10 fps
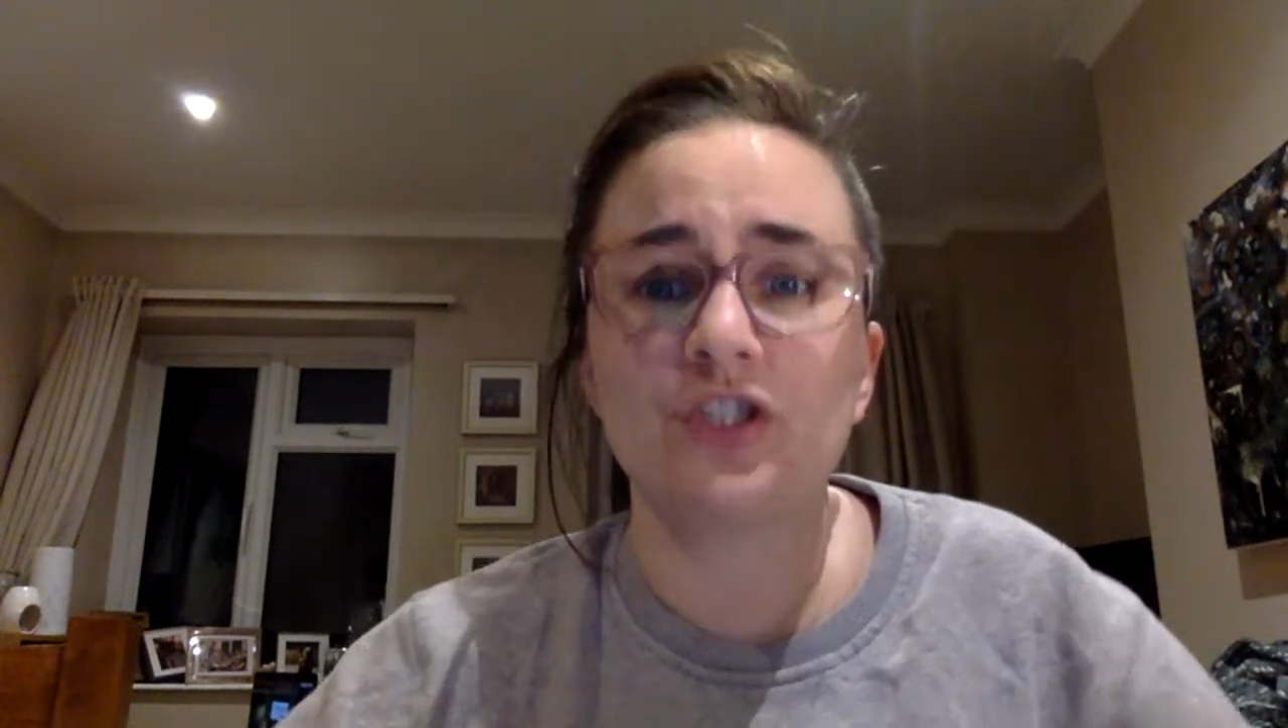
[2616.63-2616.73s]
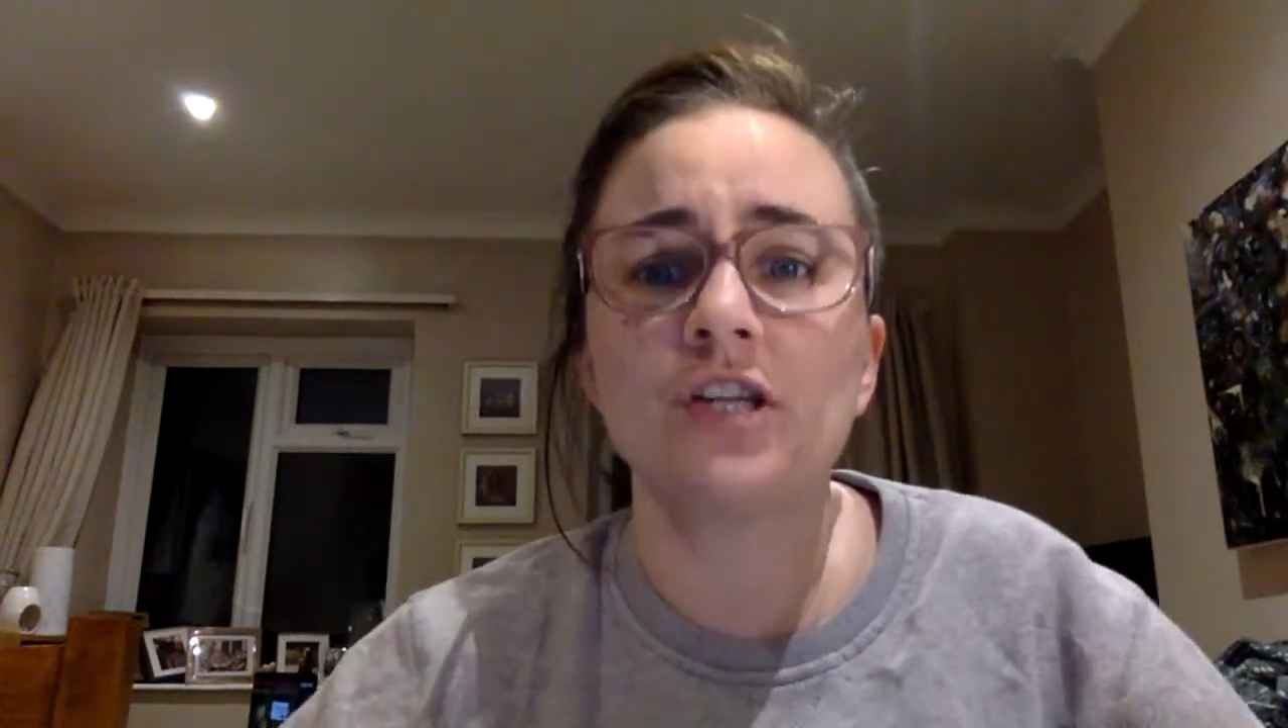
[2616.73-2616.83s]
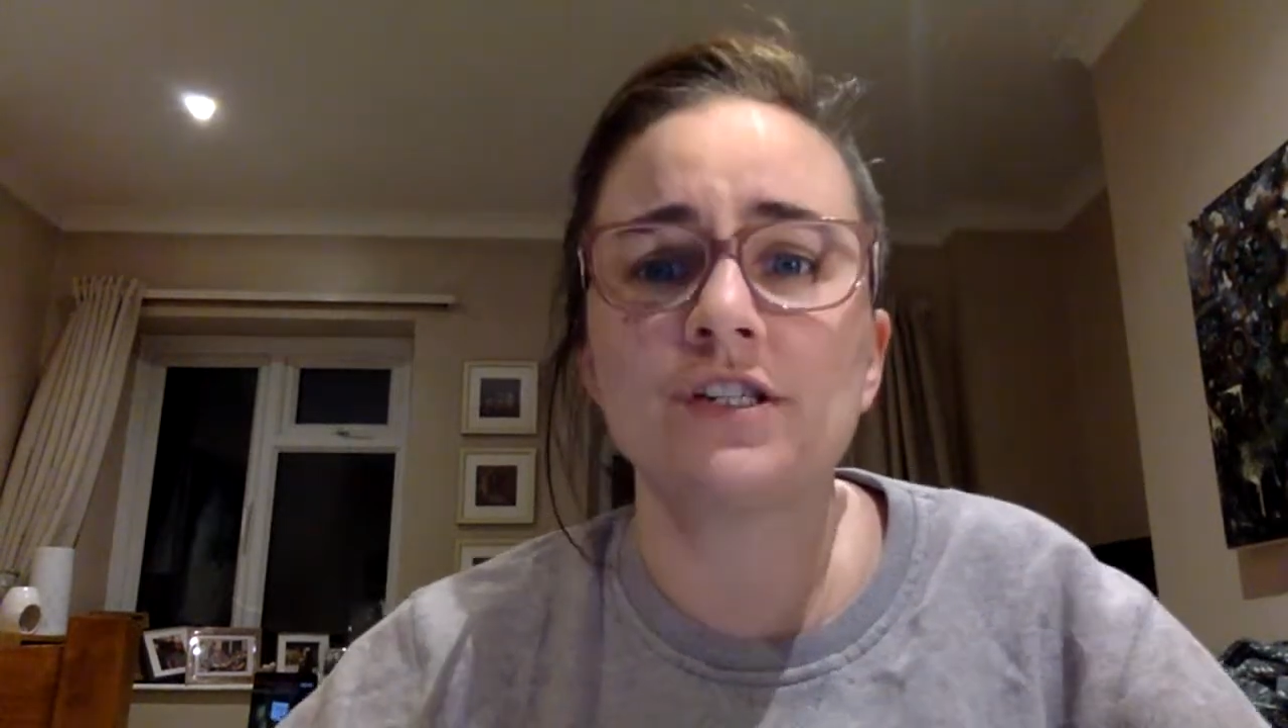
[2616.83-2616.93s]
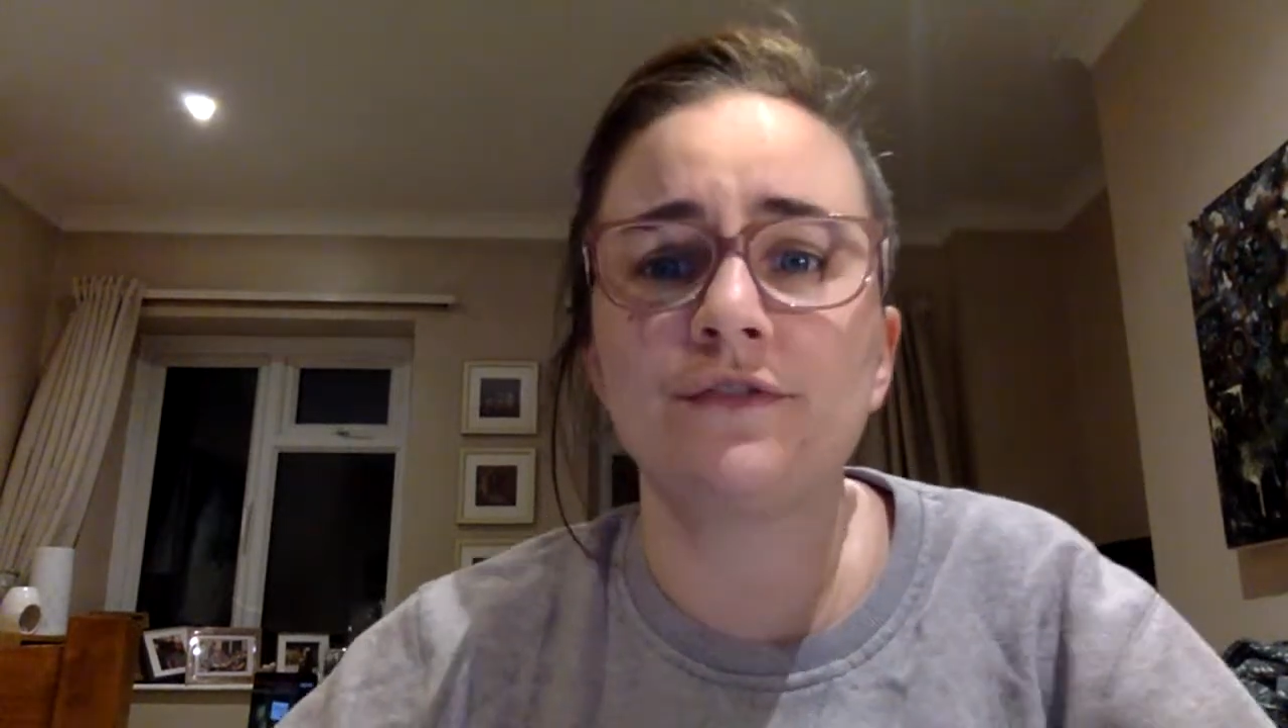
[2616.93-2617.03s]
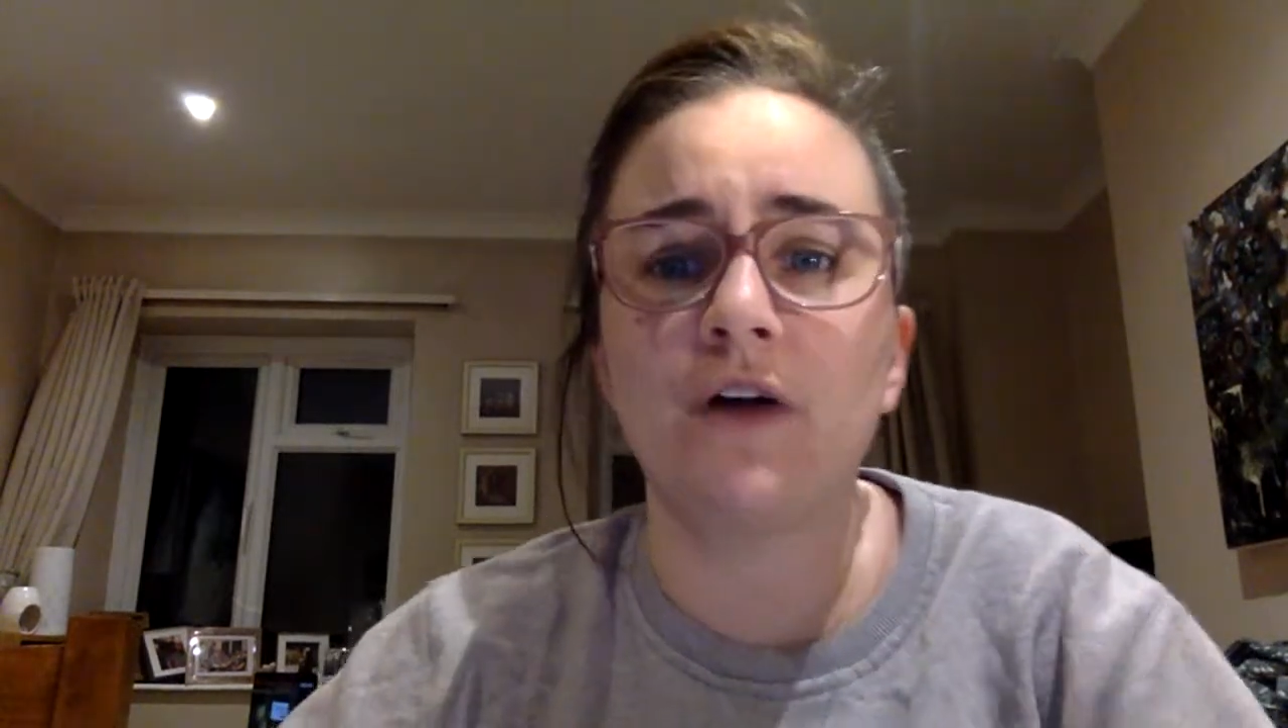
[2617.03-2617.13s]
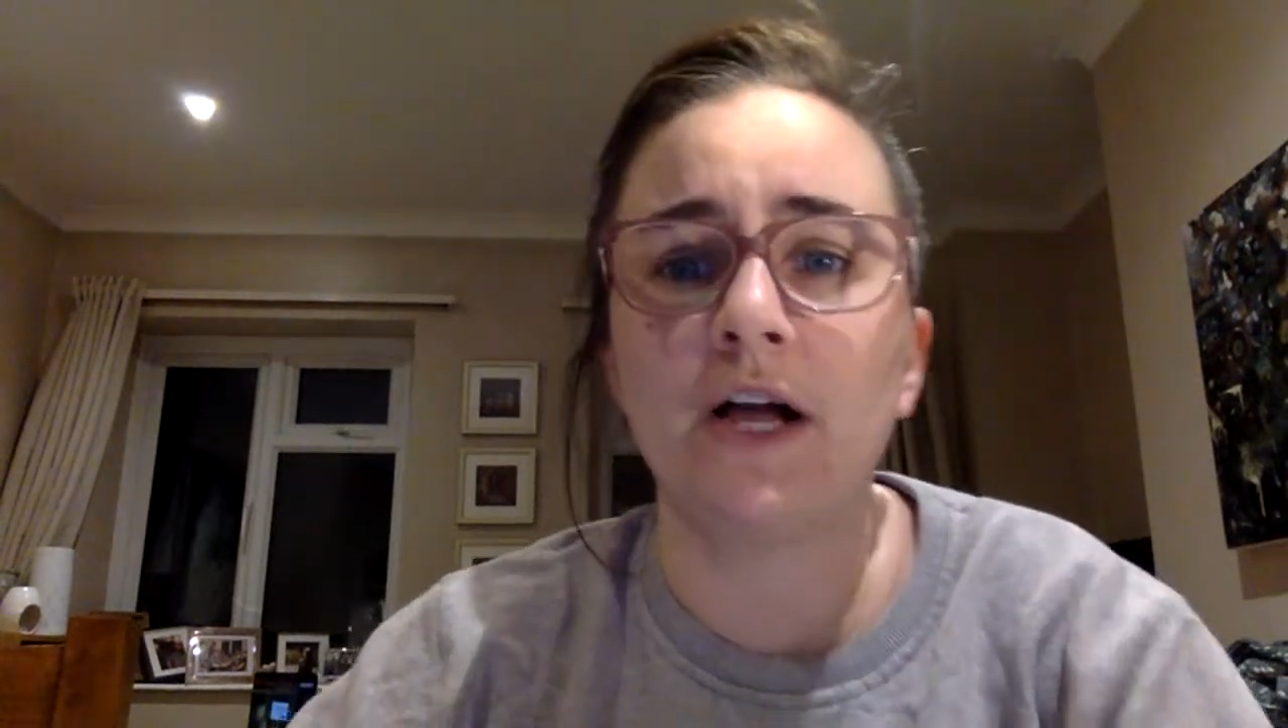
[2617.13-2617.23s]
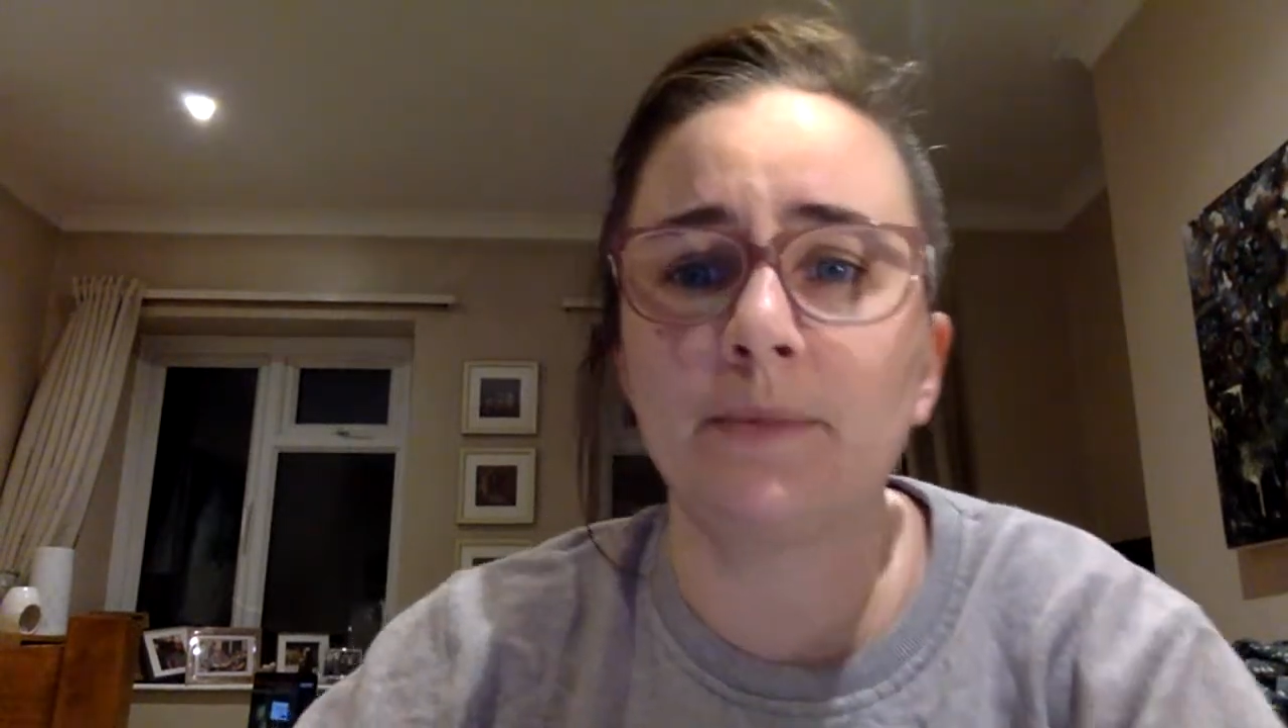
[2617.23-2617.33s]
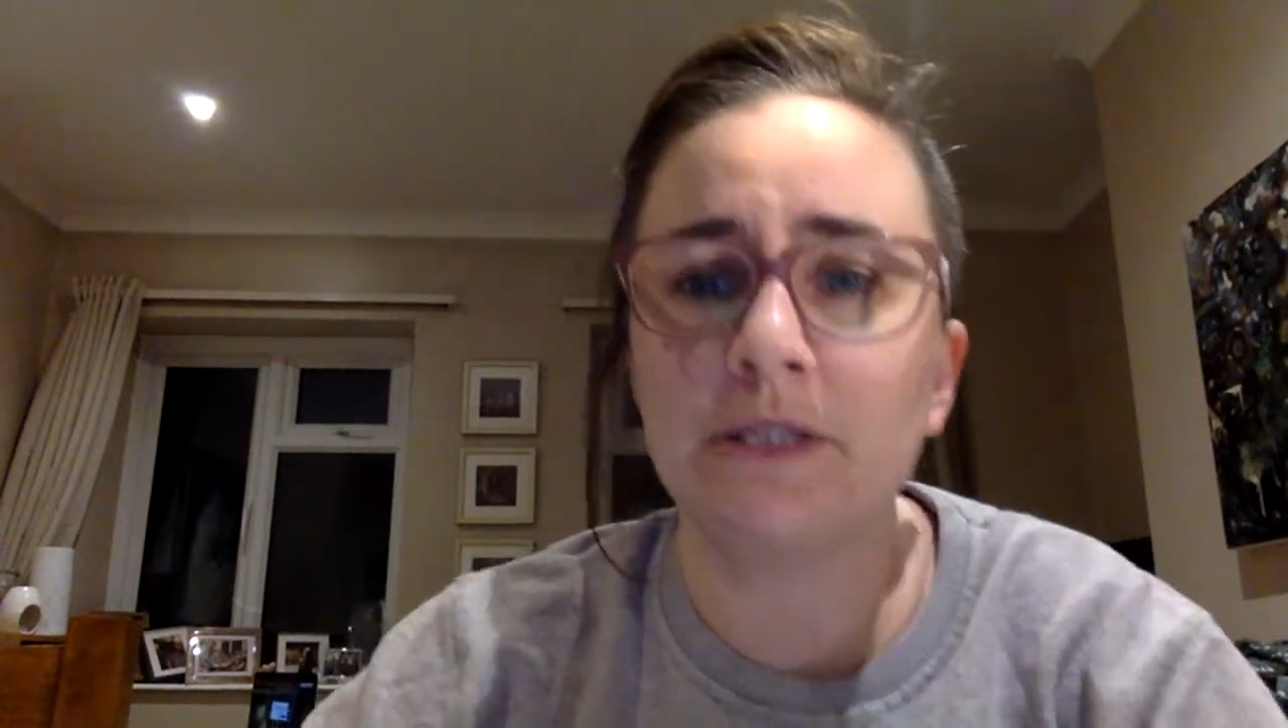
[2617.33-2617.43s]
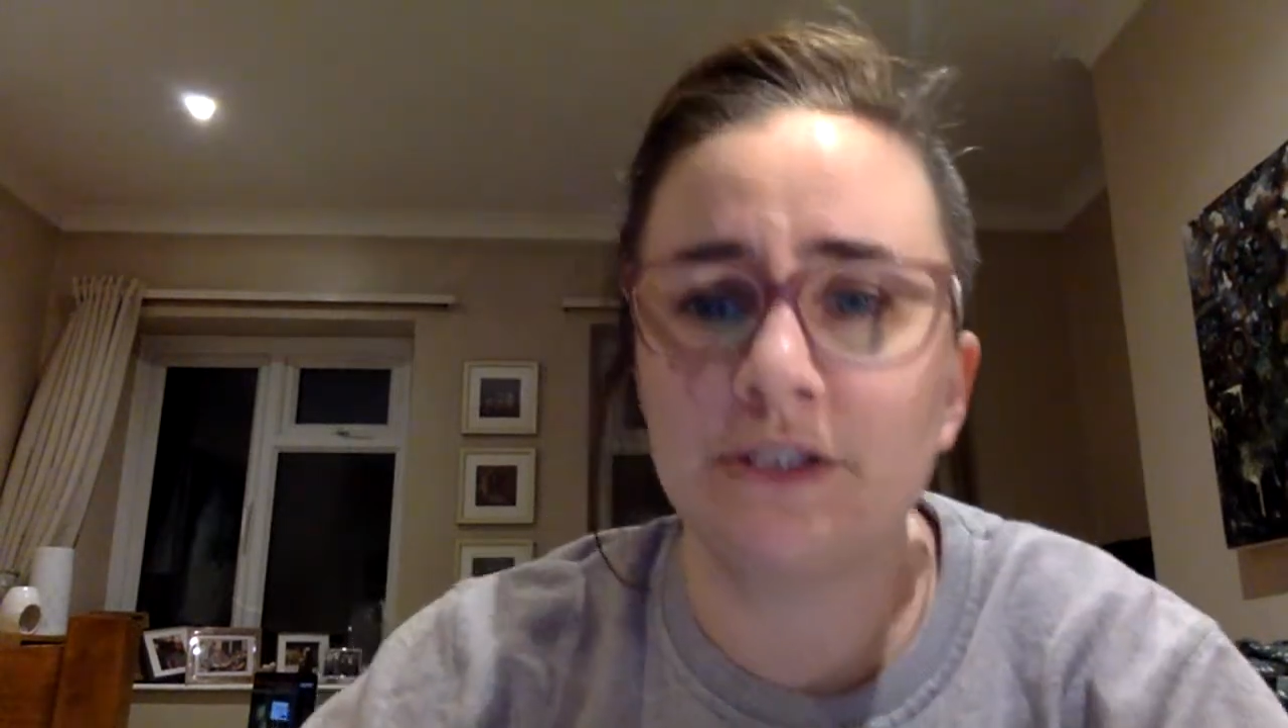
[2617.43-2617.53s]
justifiable